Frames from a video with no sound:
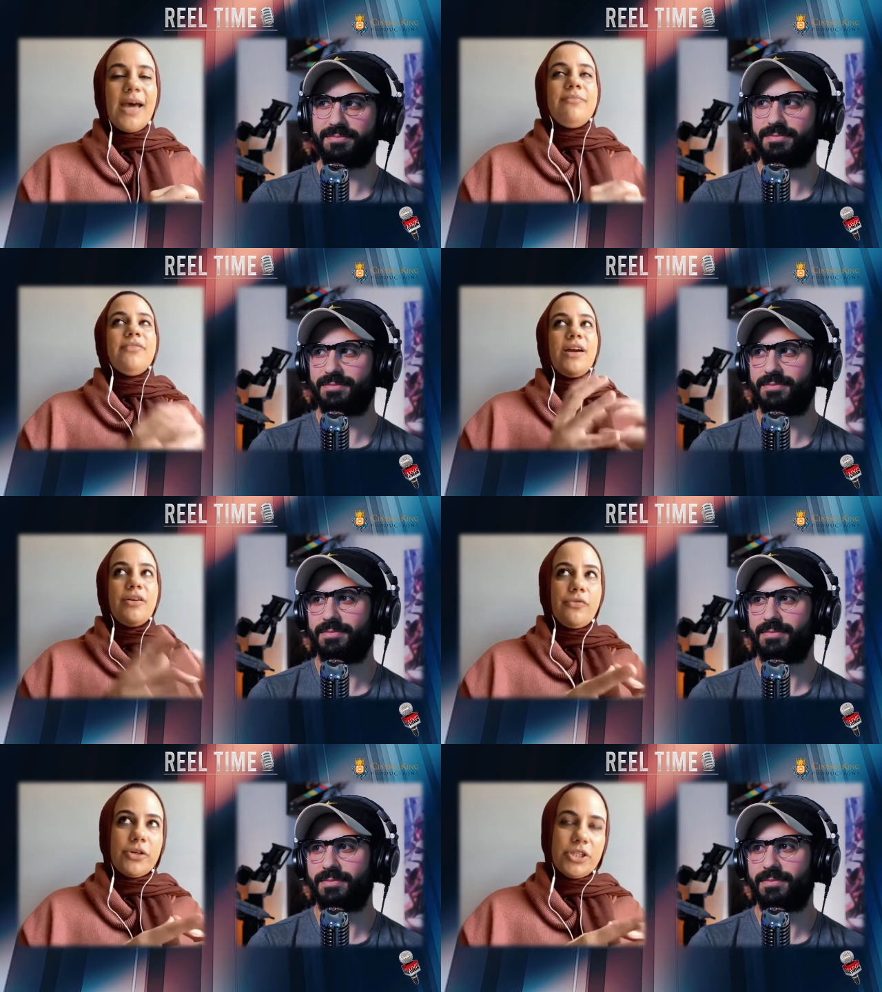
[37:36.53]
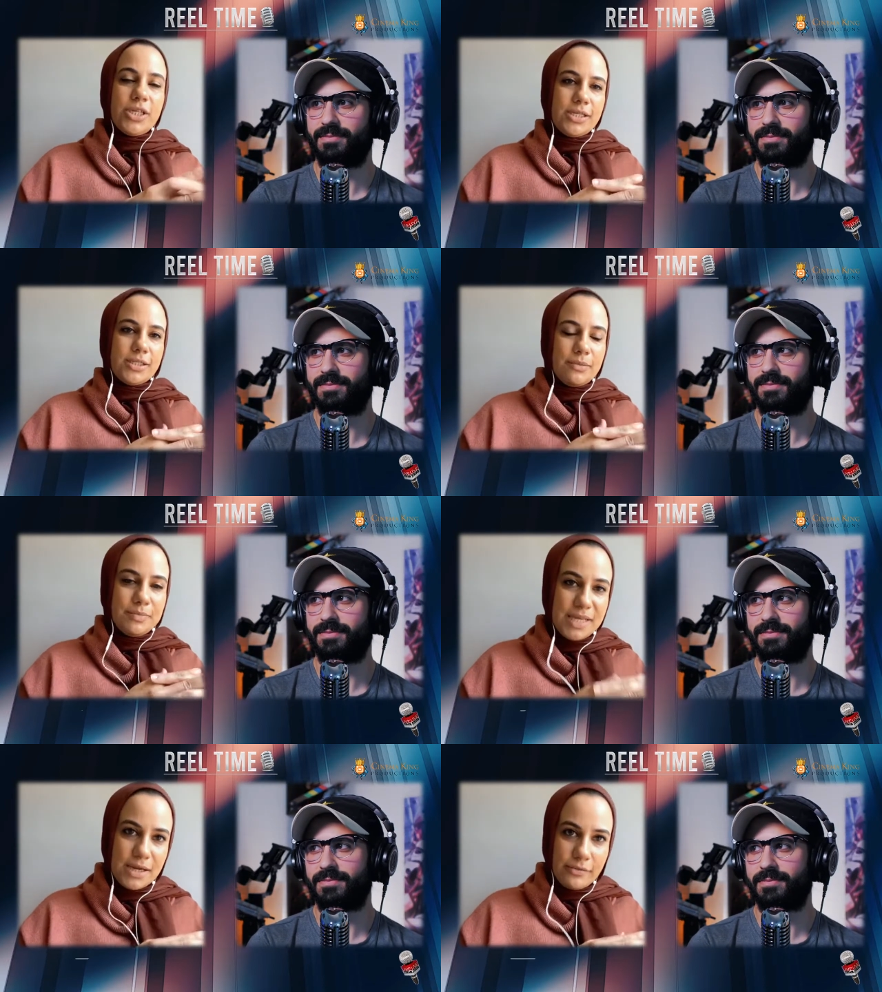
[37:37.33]
Speaker 1: I'm very fortunate to
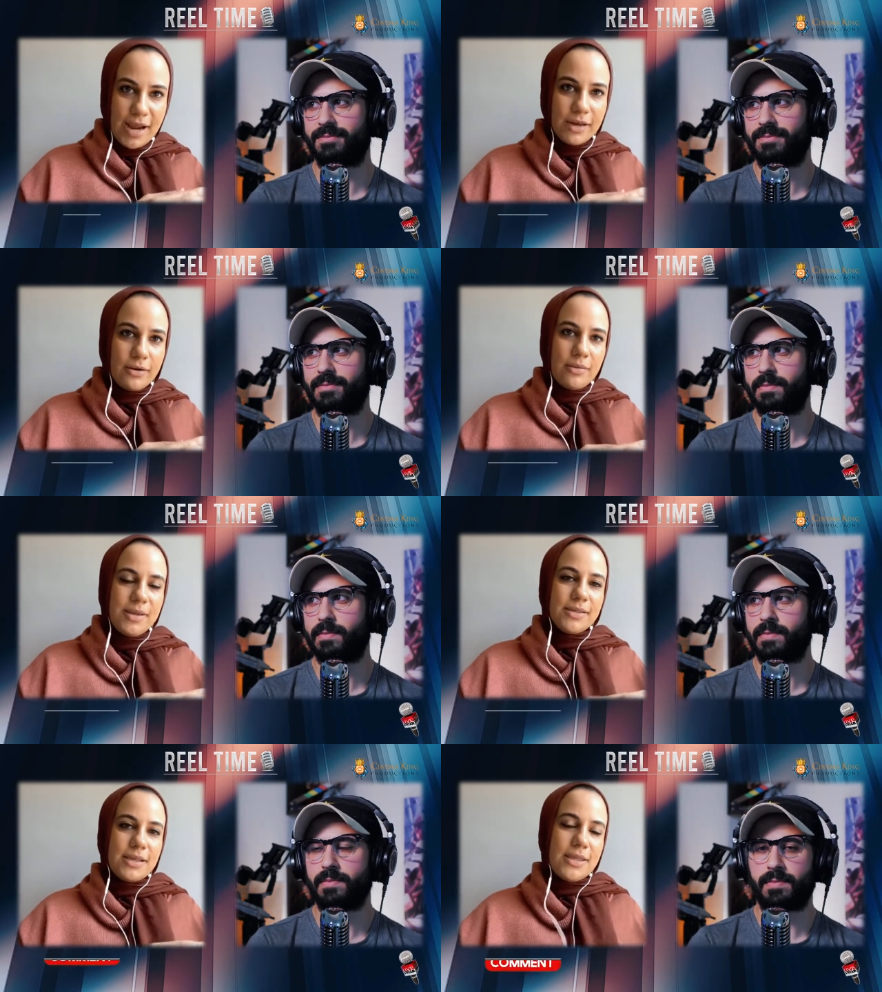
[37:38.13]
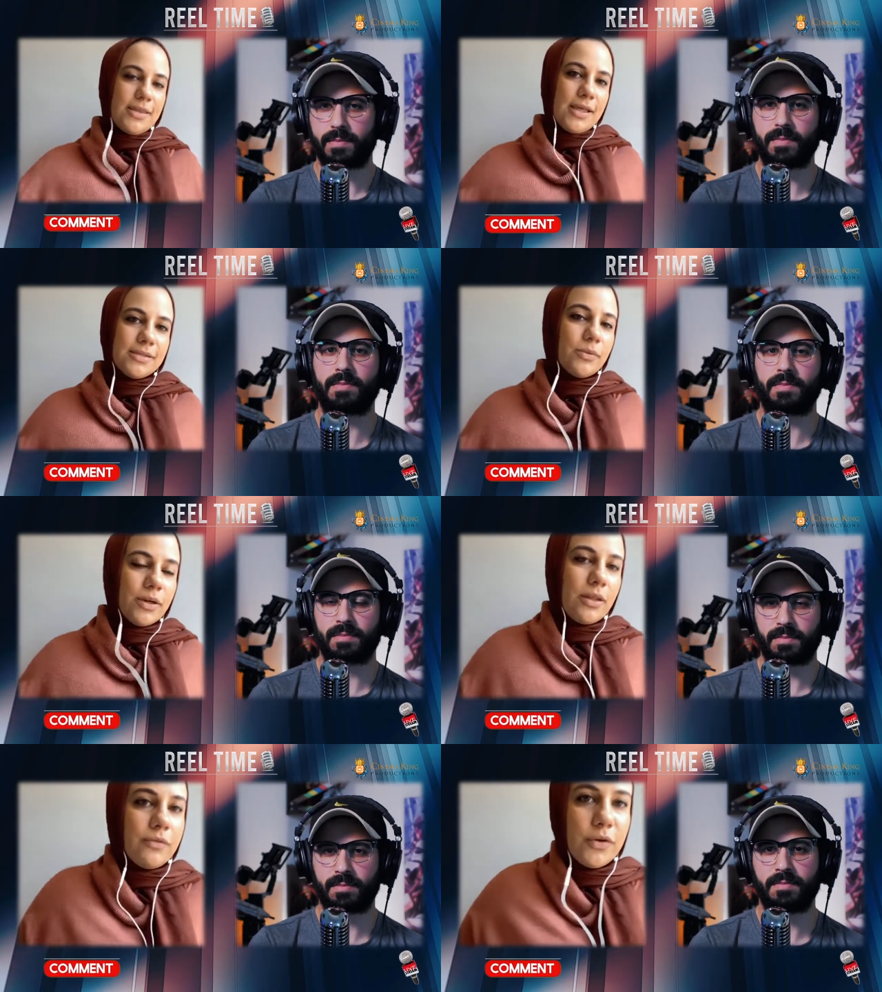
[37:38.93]
be a writer because I think that's mm-hmm.
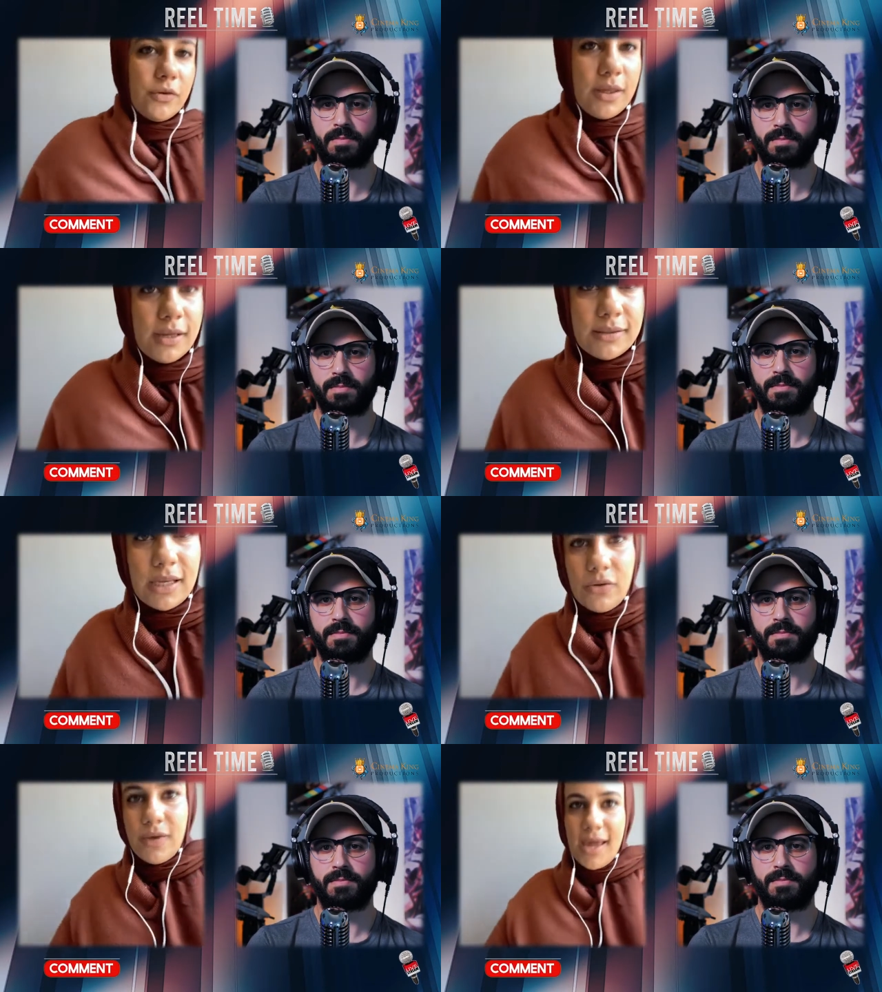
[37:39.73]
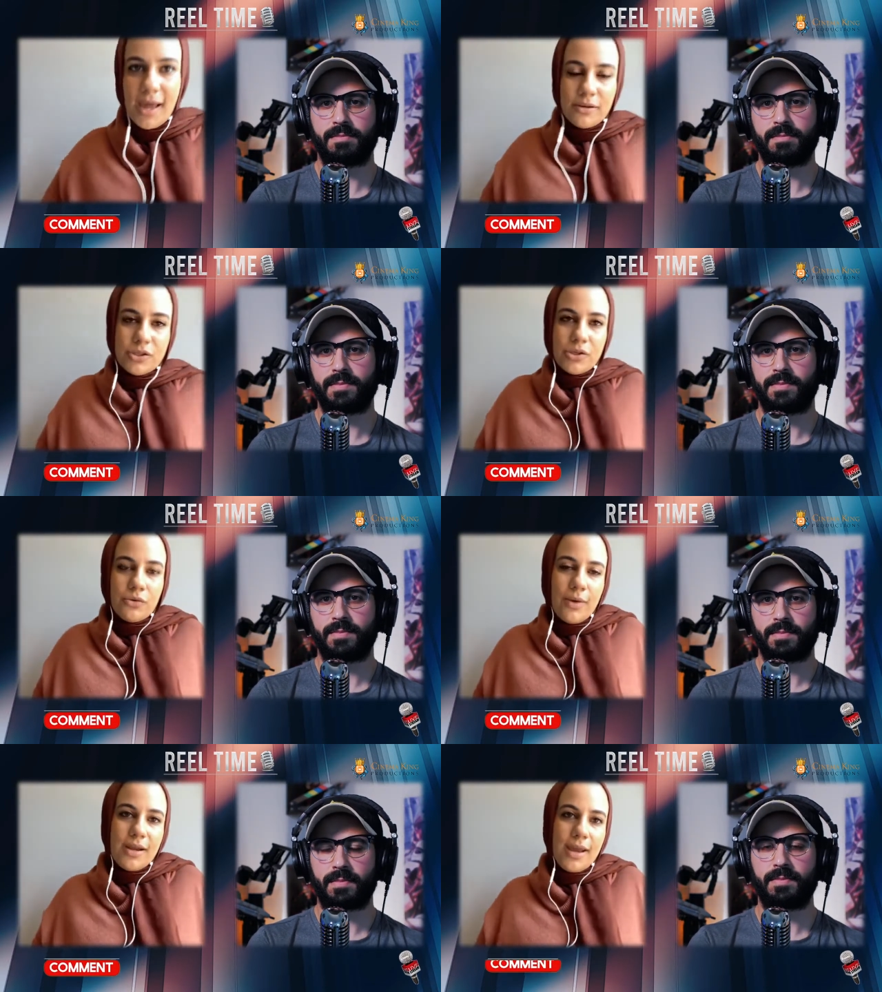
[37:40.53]
one of the few things that you can
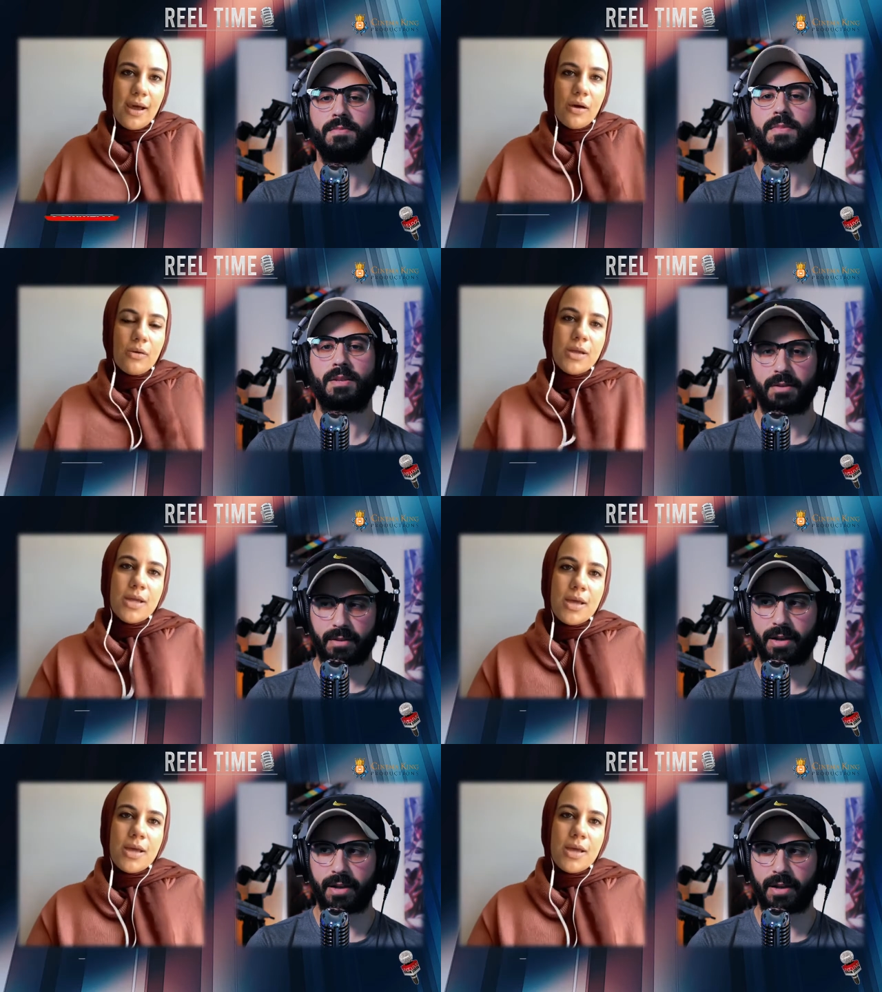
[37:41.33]
do right now.